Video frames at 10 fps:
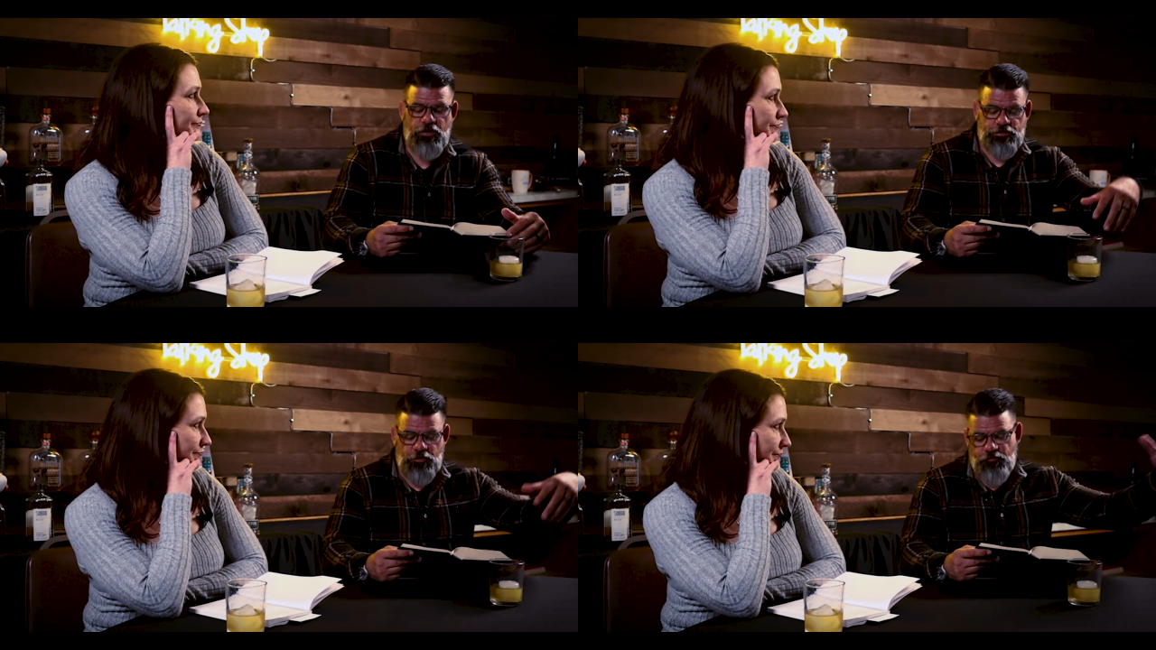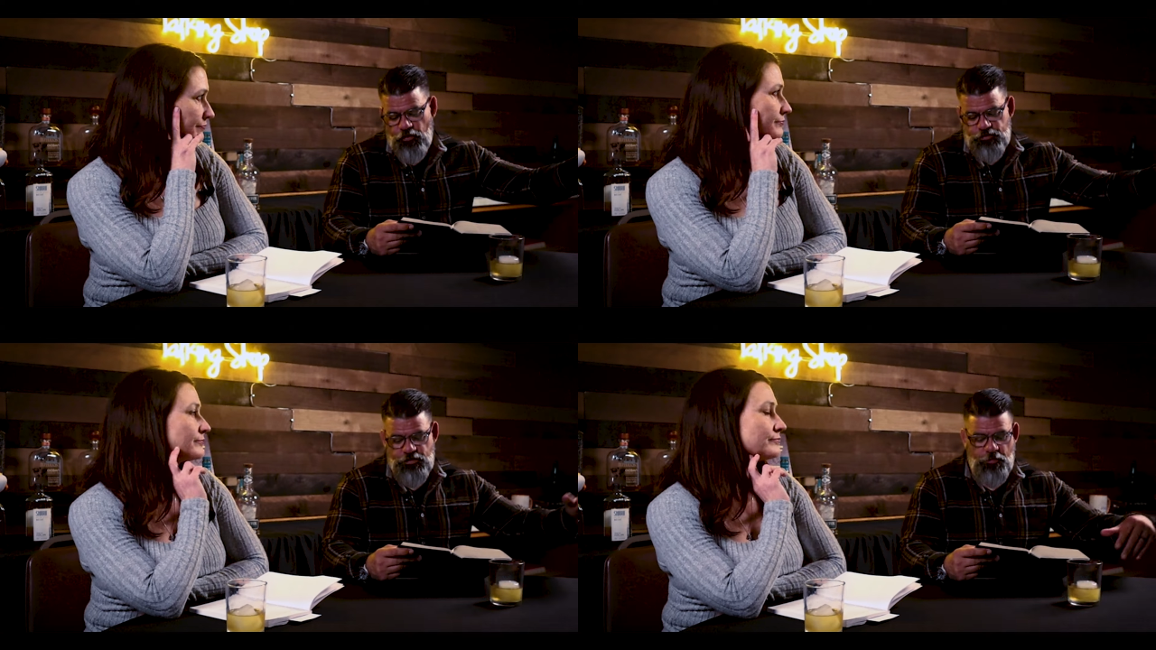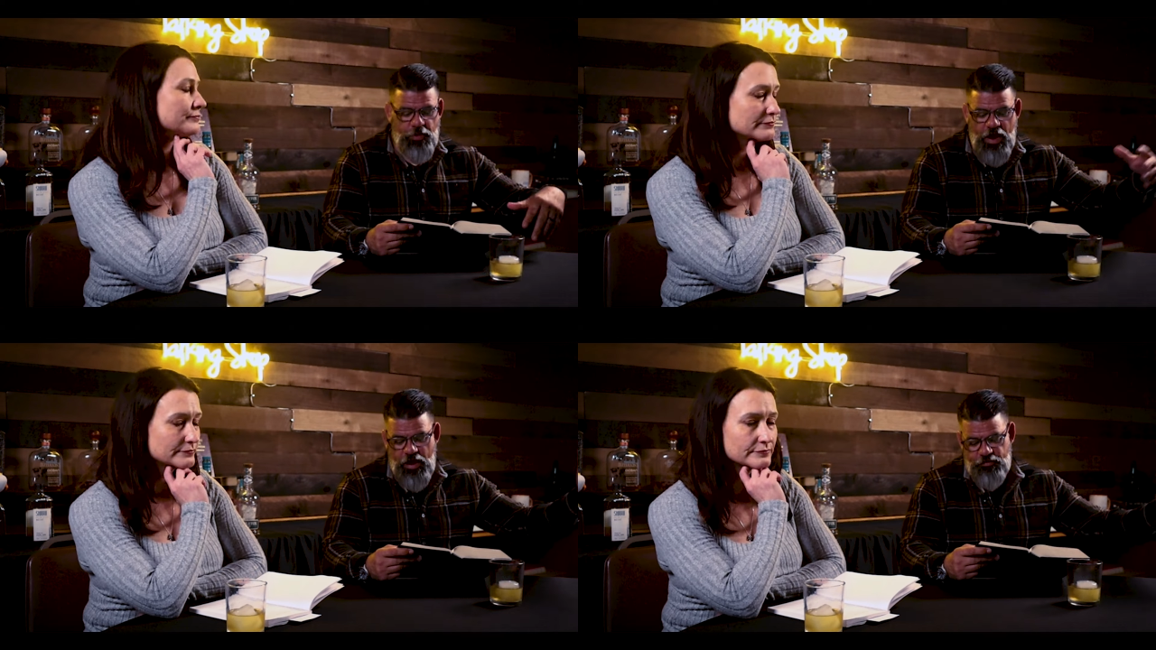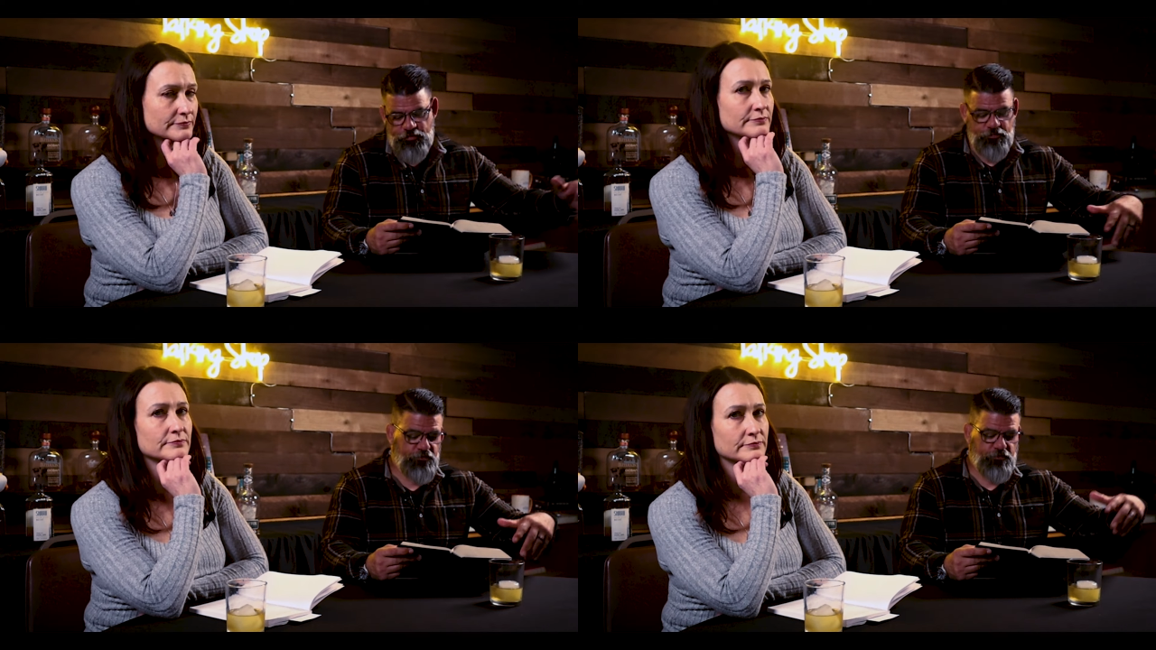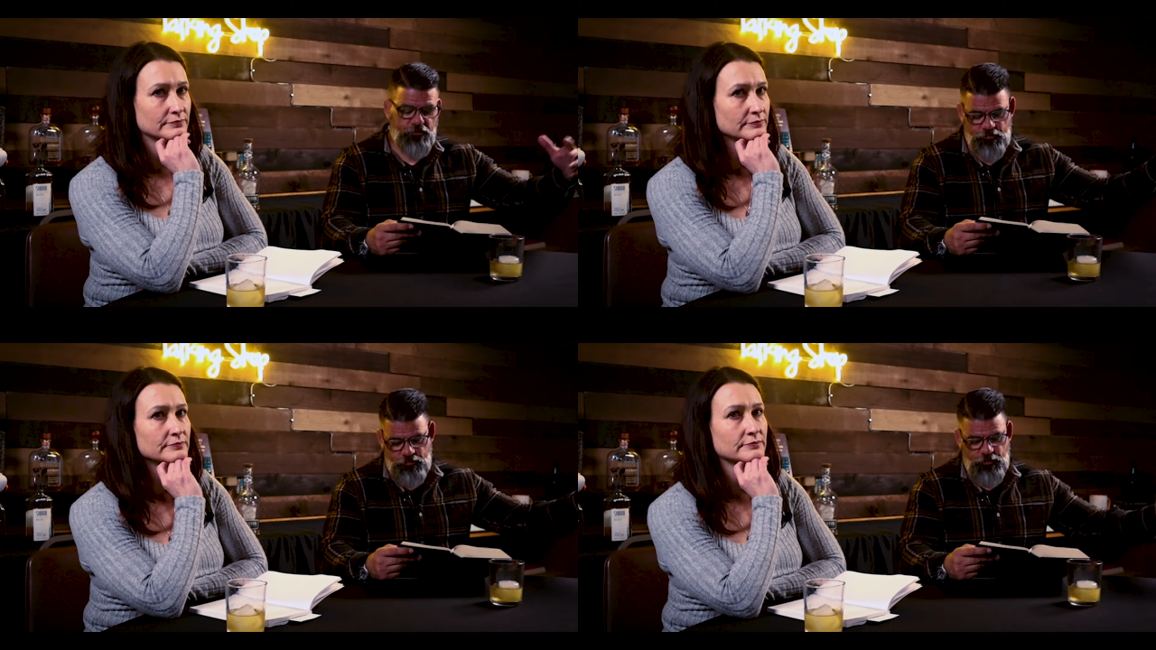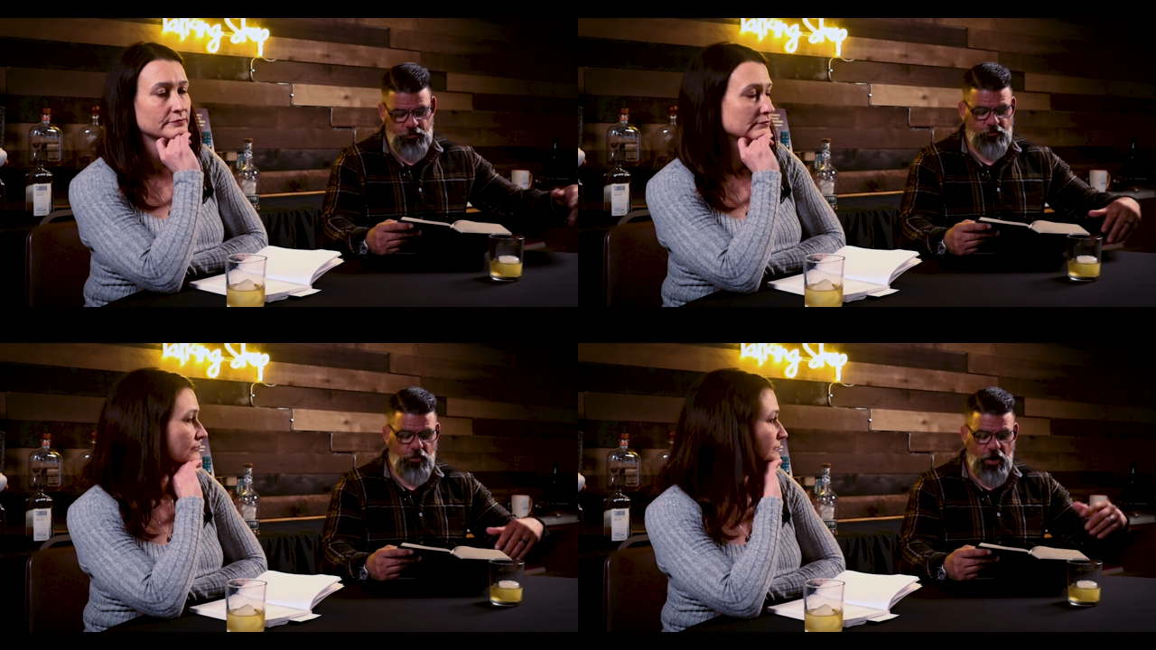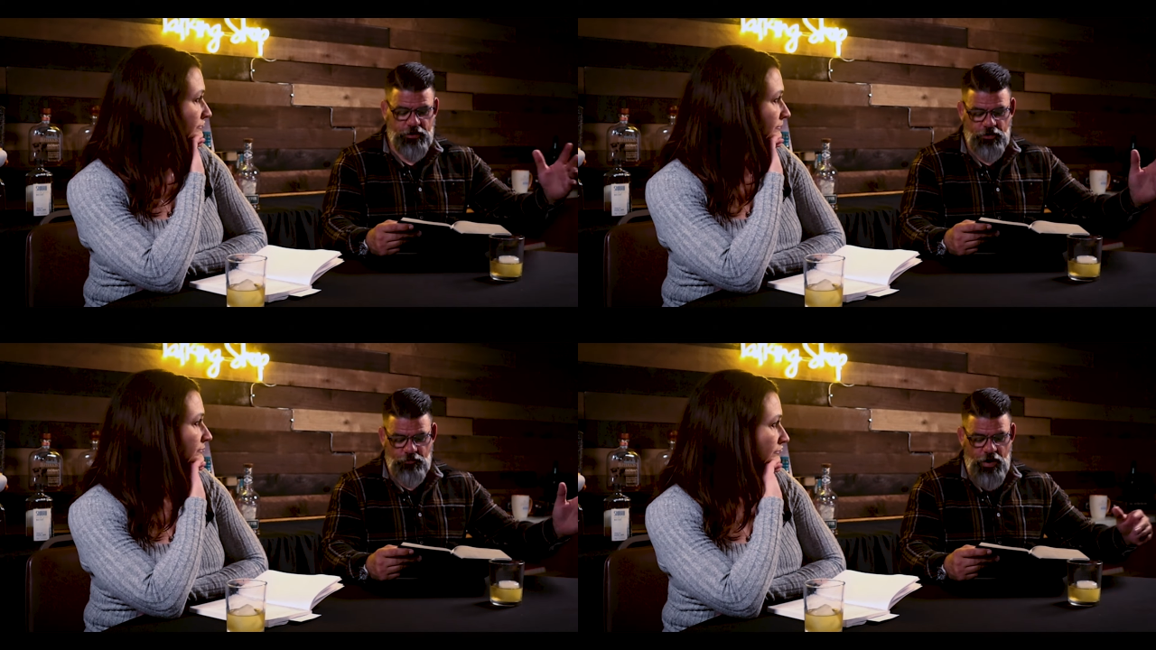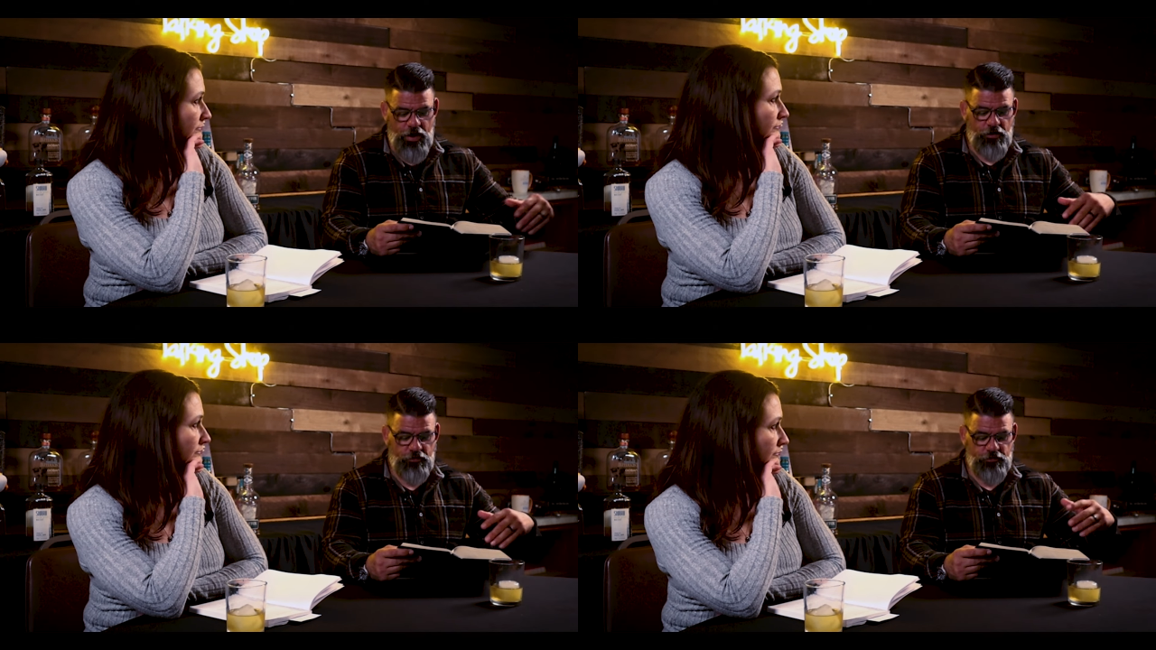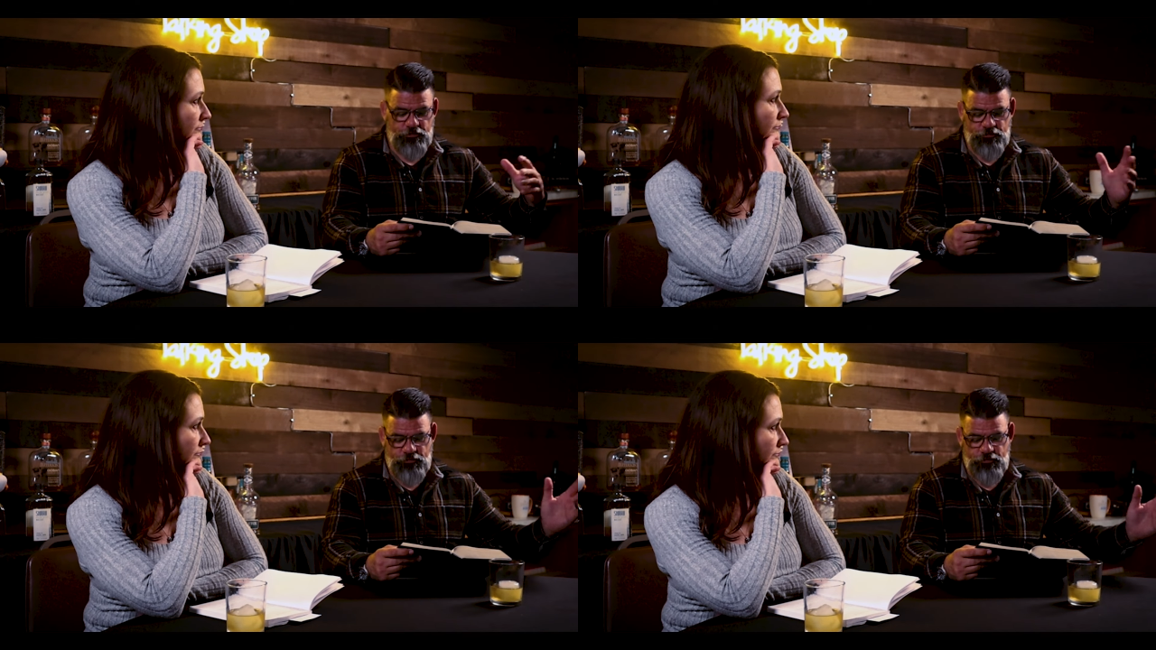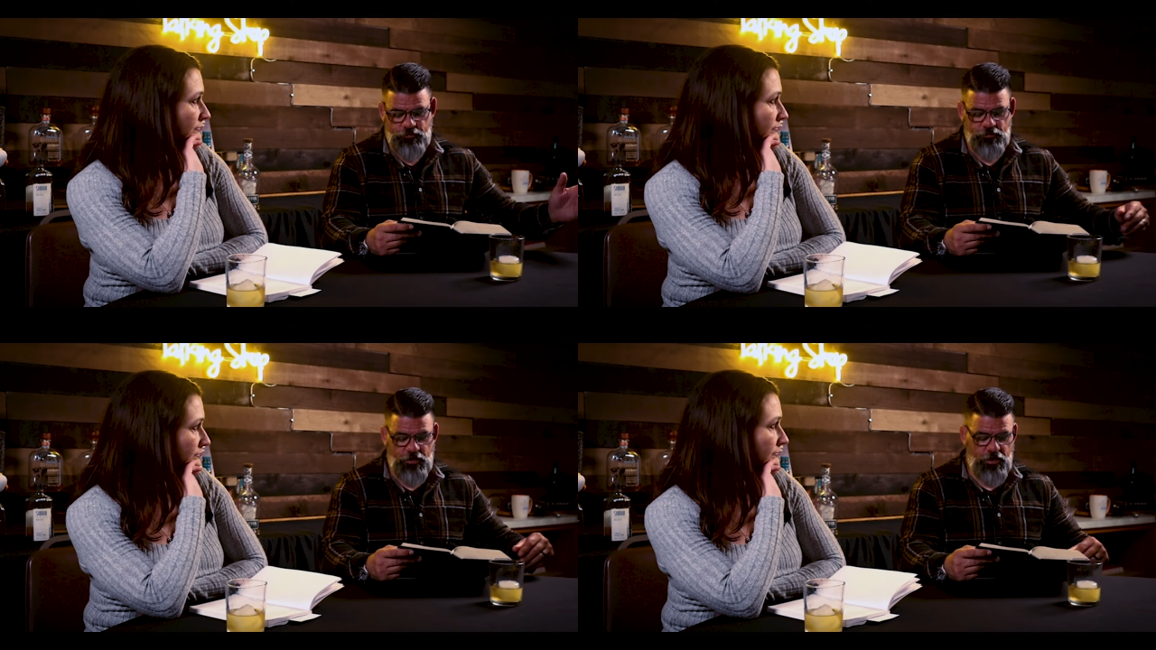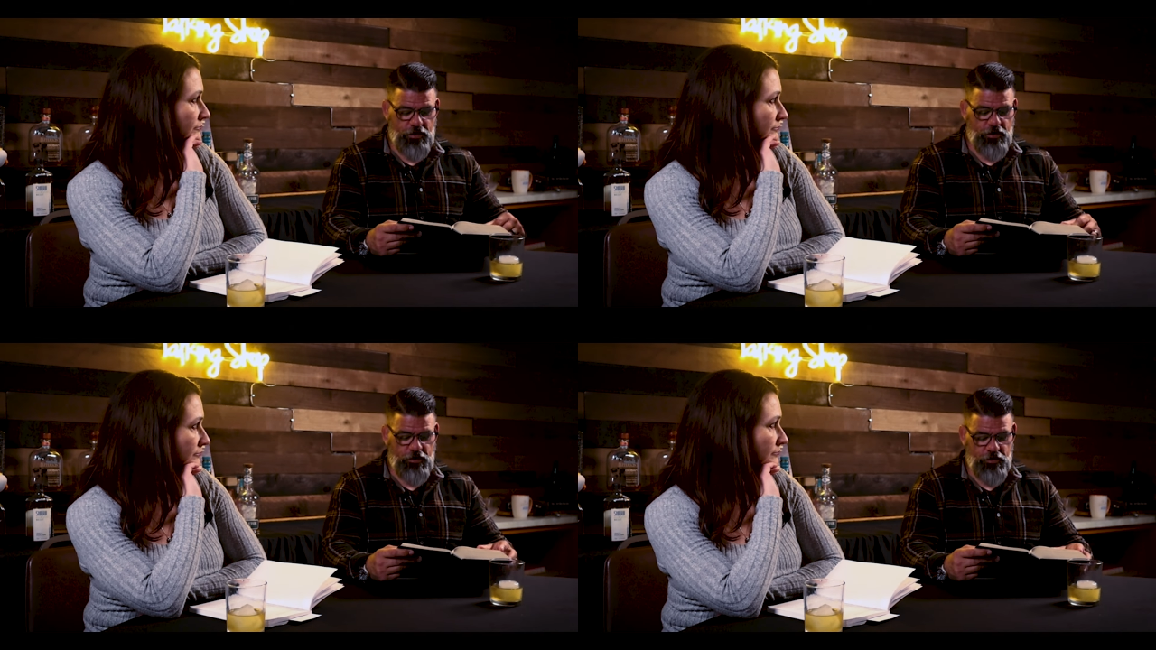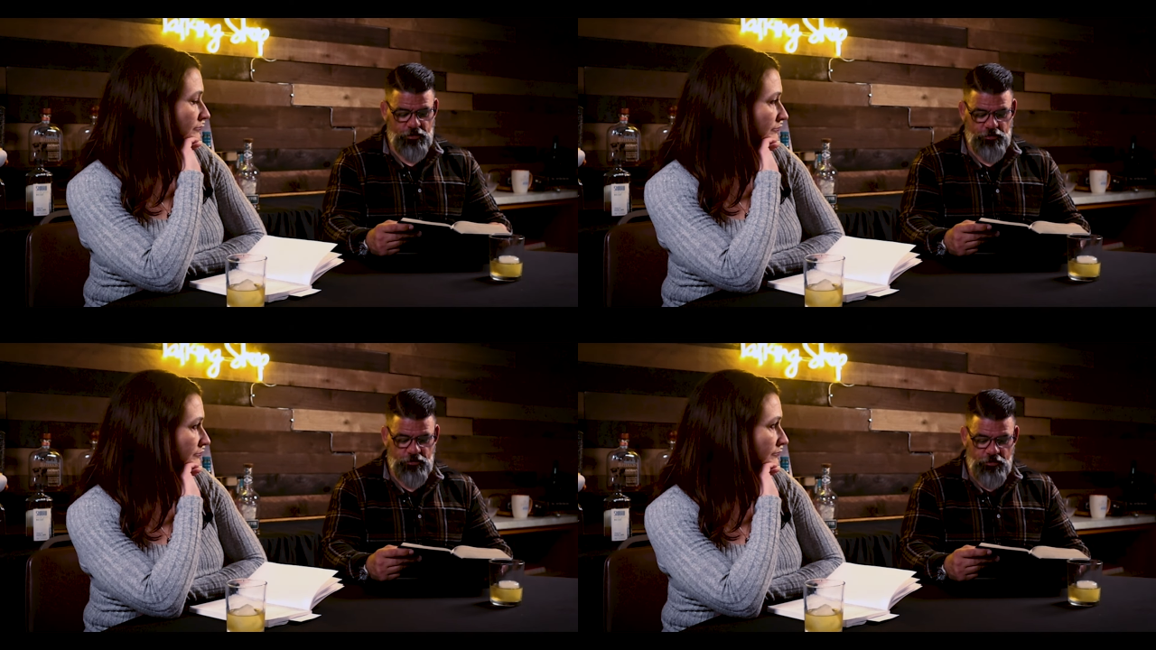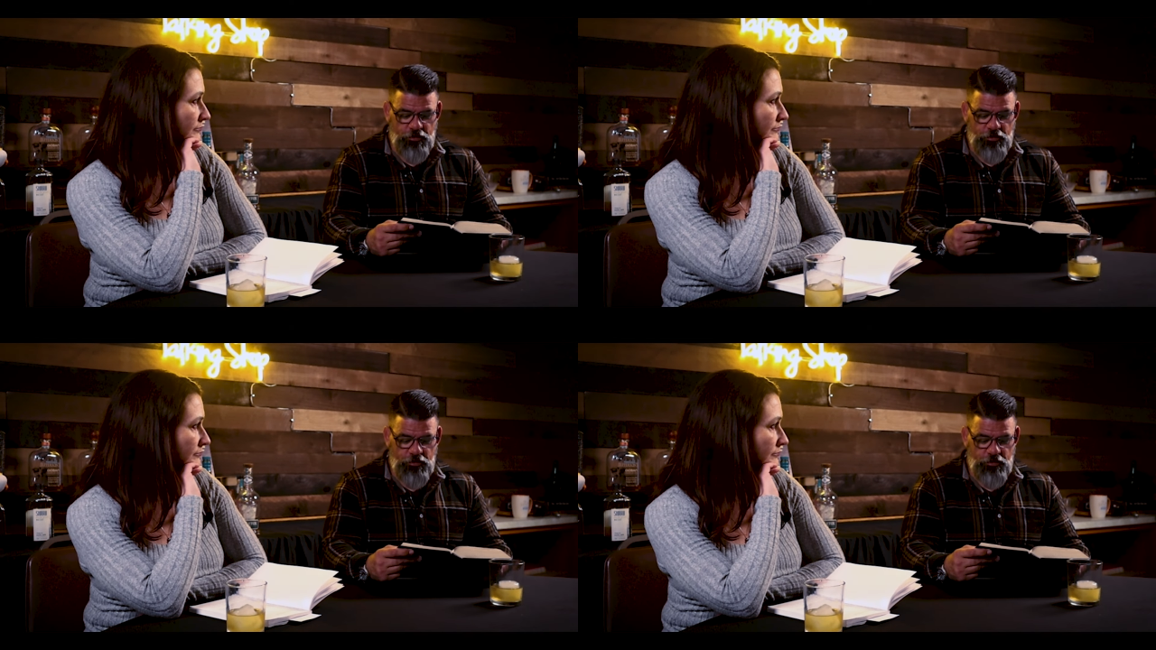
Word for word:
Speaker 1: Some falls on the path, rocky ground, the